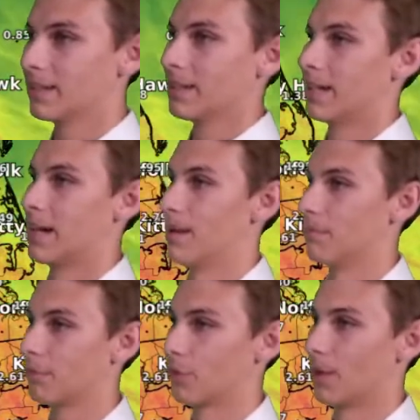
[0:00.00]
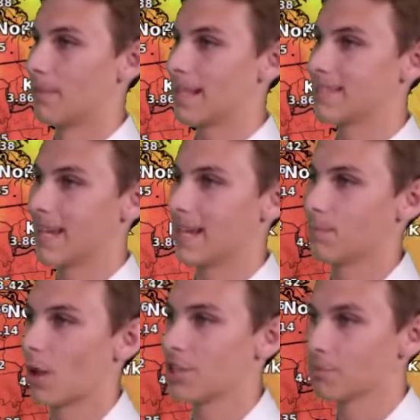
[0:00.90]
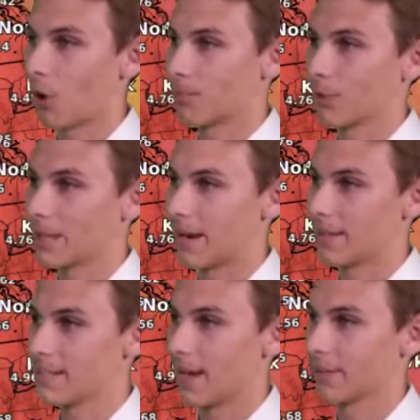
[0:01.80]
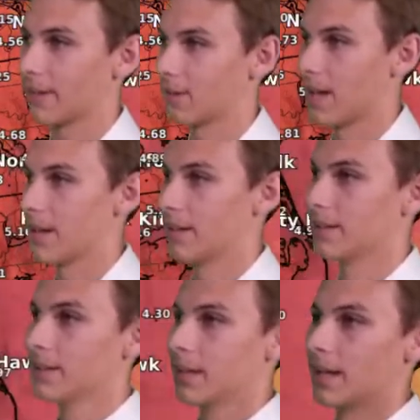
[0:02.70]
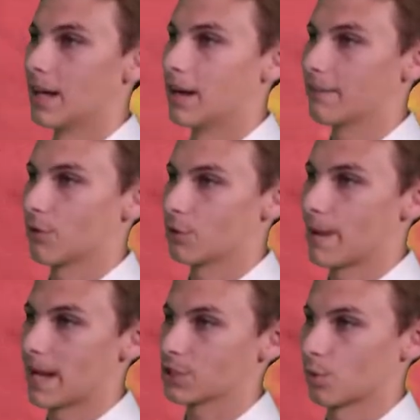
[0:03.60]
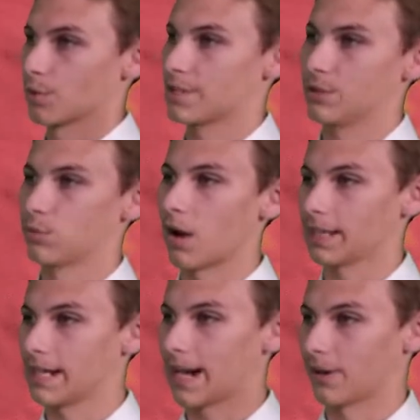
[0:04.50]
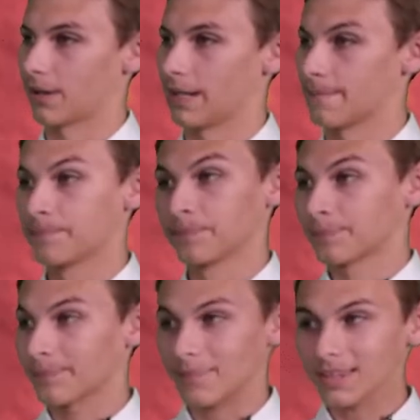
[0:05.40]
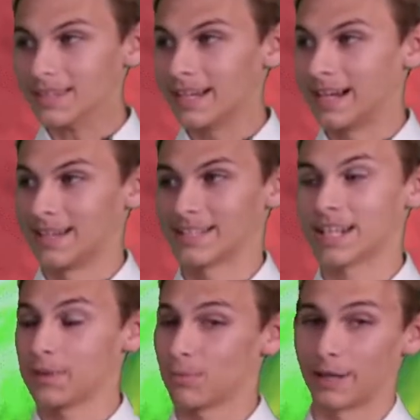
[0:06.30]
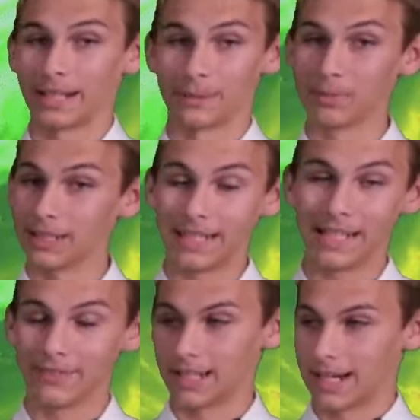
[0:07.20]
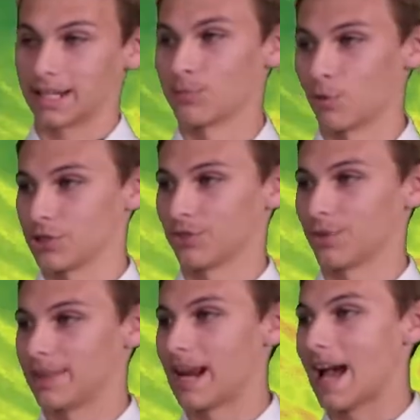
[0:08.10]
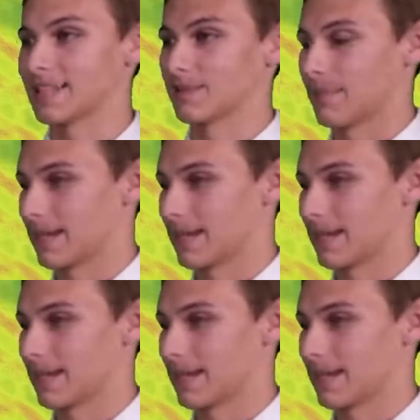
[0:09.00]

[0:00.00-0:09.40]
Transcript: Um, from I'd say probably Spartanburg County, South Carolina, uh, further back towards the Raleigh area. Uh, it's going to be bringing in plenty of Atlantic moisture with it as it makes